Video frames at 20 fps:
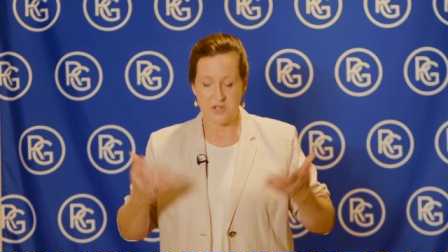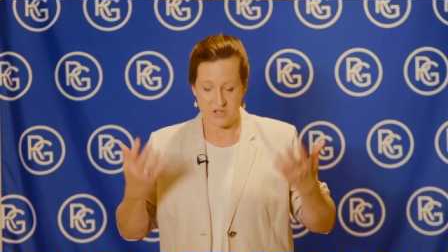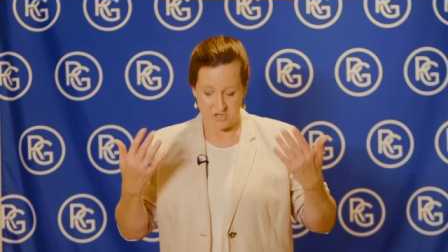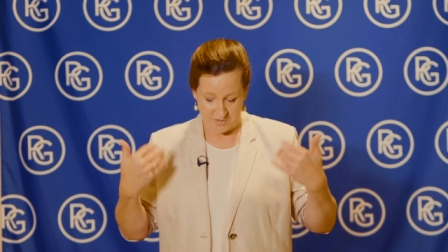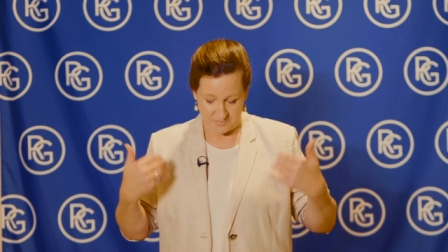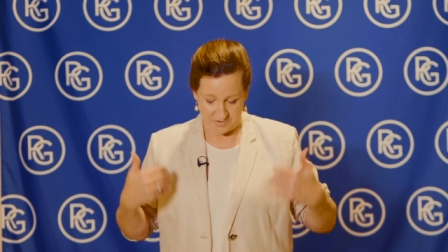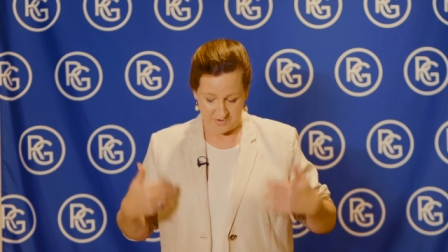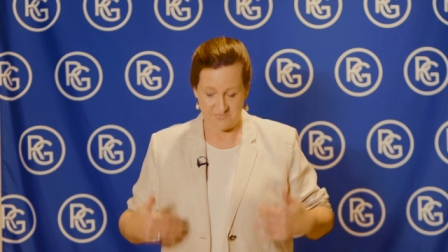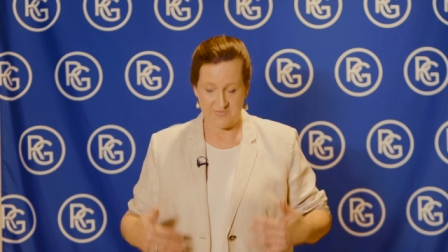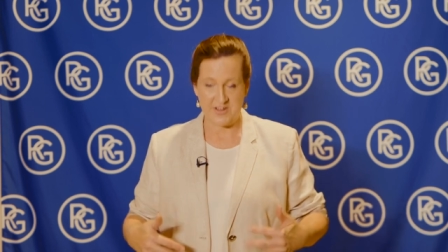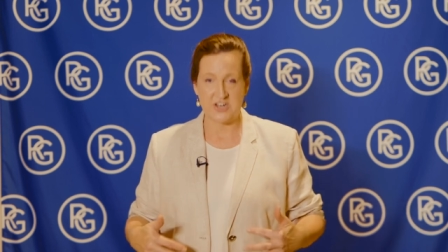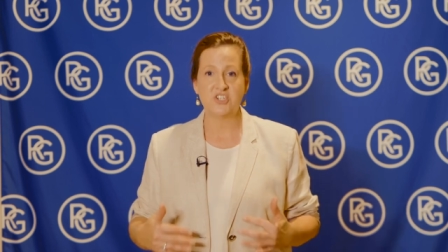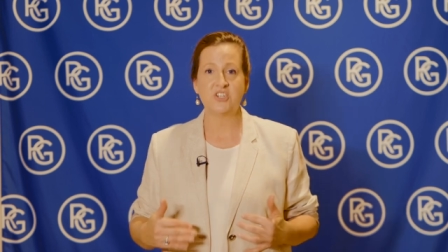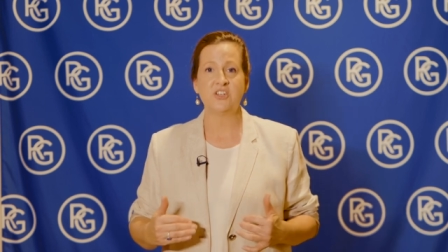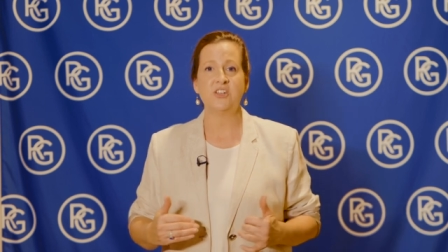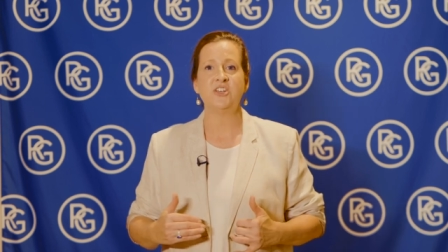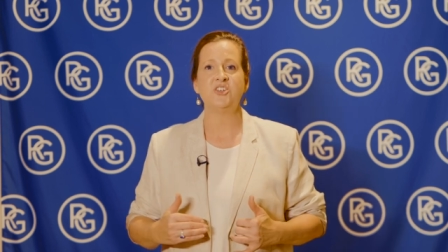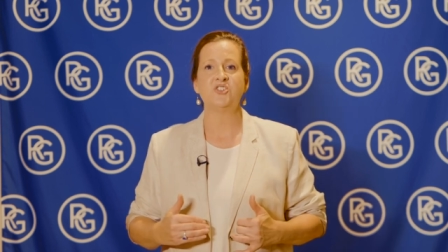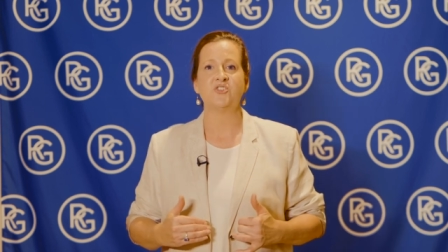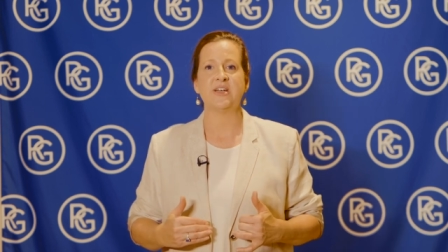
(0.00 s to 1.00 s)
you're
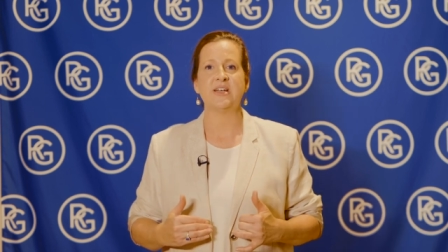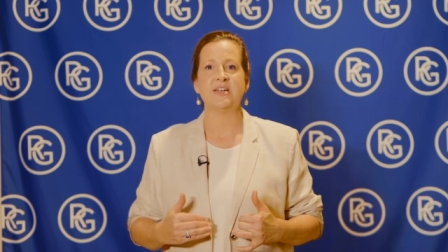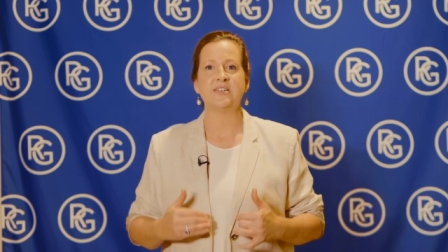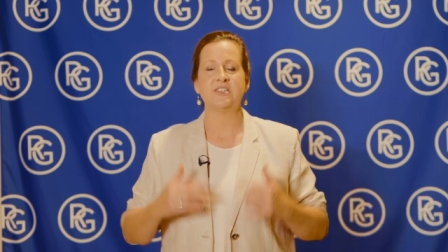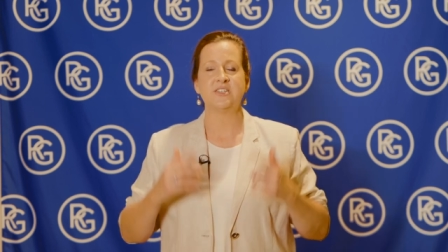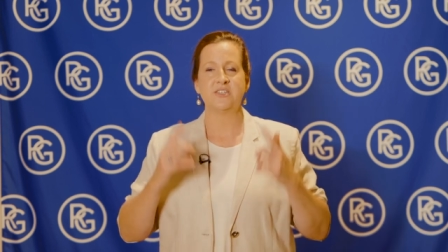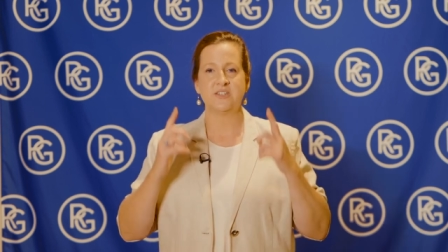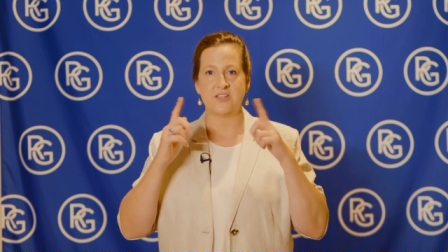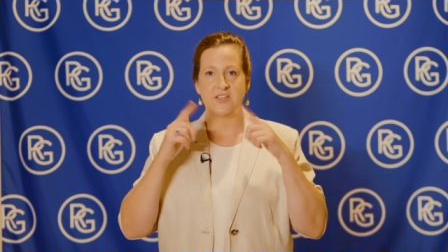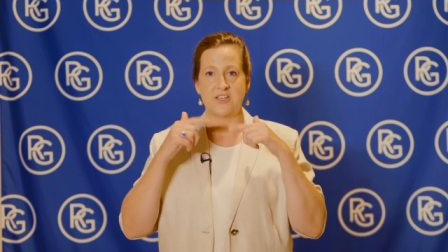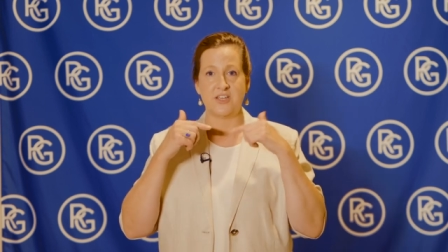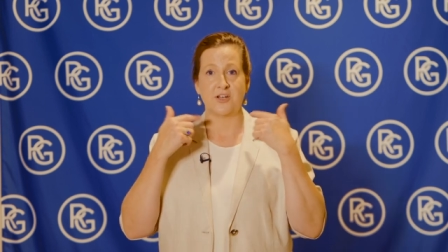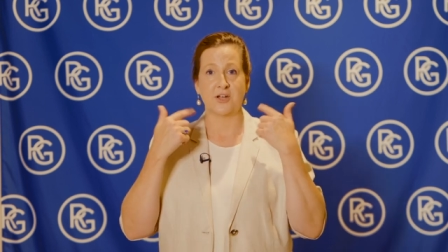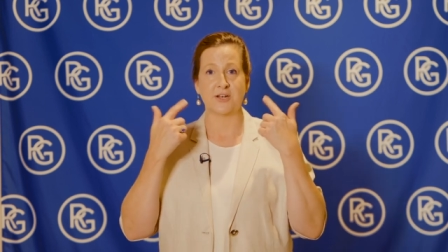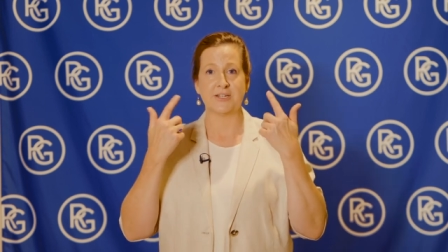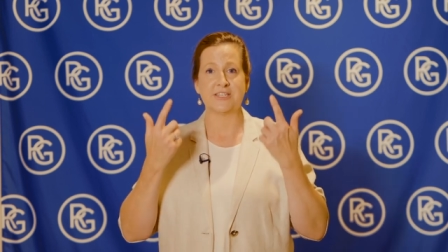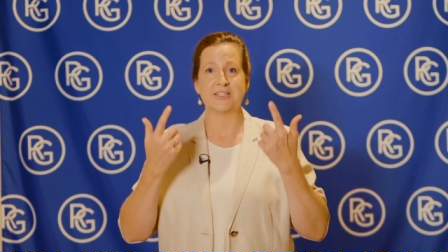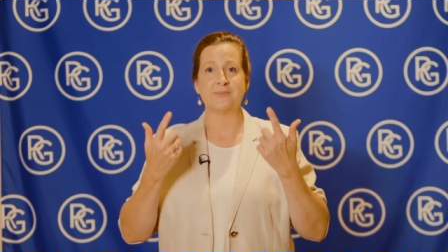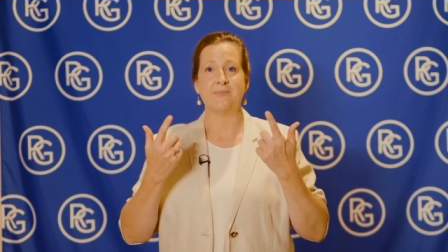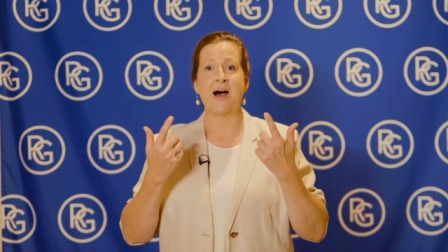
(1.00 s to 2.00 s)
professionally dressed, you've got
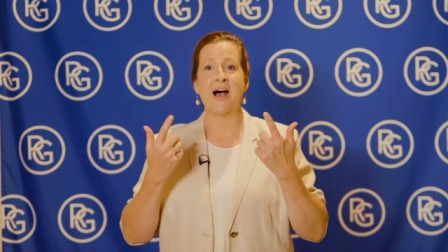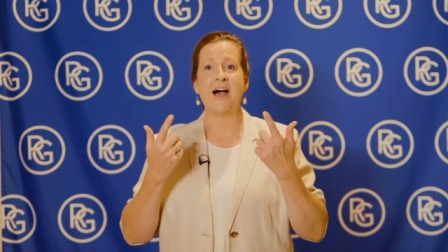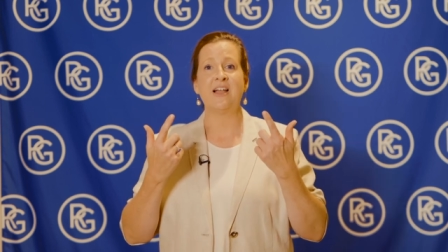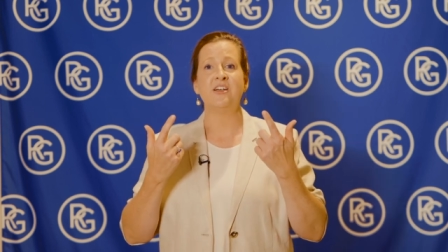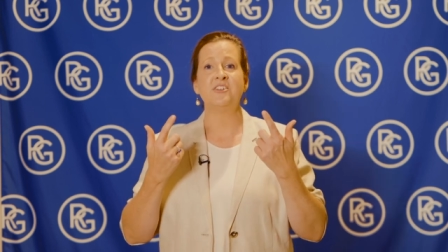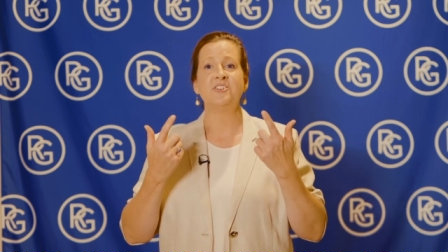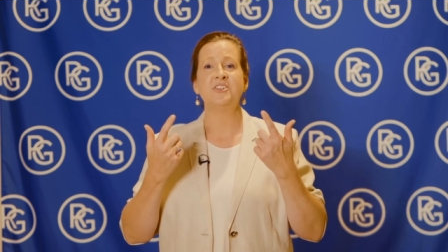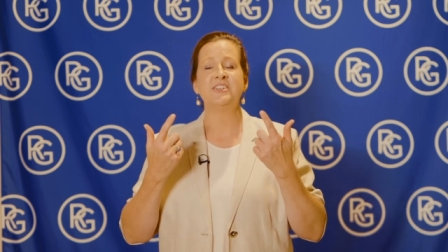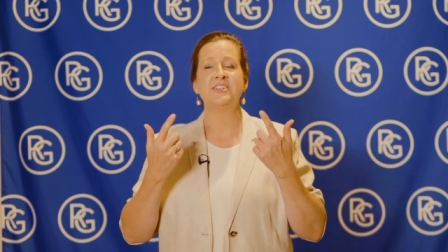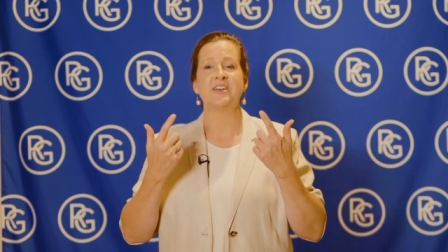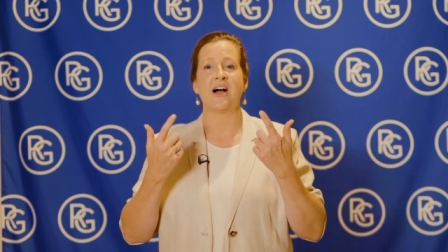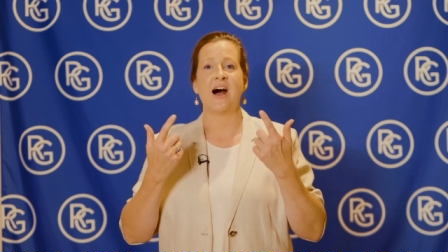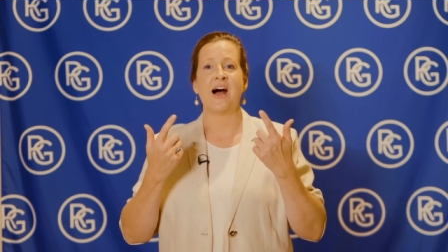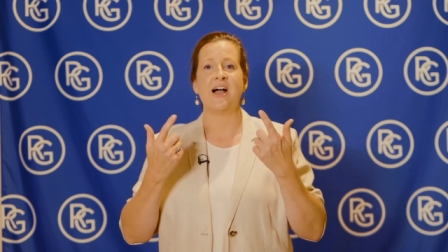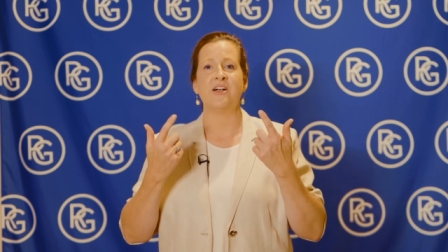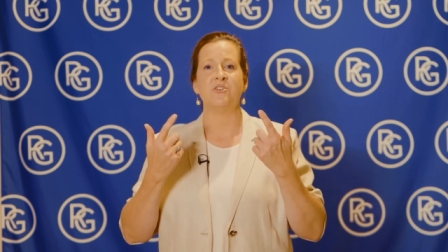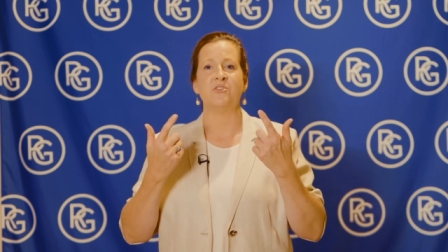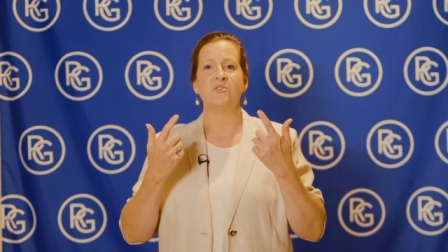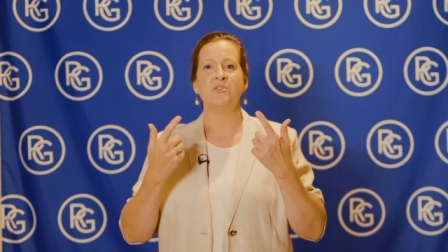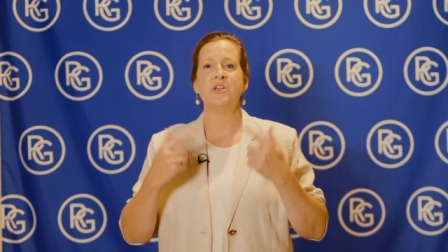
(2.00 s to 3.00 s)
a smile on your
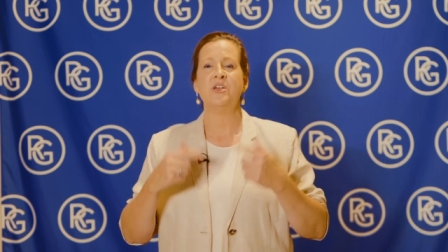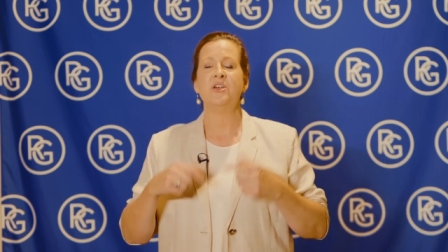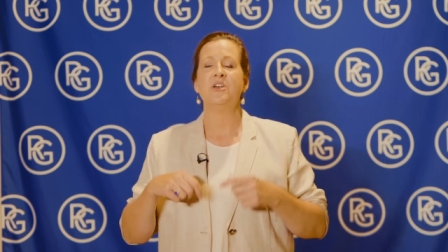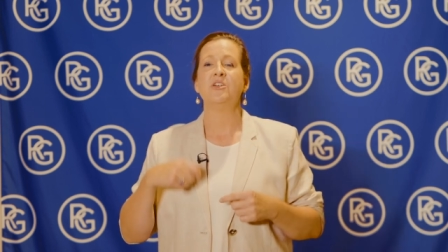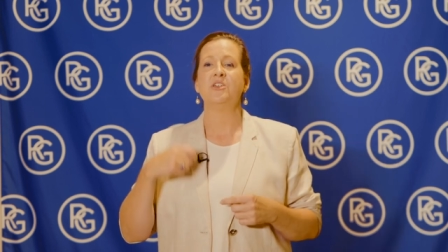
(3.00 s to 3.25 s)
dial,